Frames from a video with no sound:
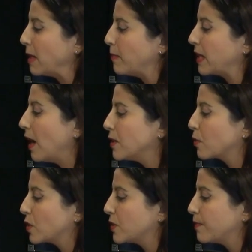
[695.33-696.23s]
because
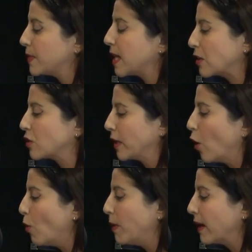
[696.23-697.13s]
we're sexually
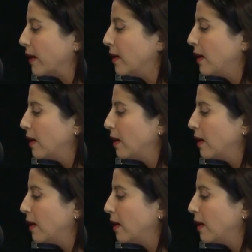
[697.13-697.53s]
open,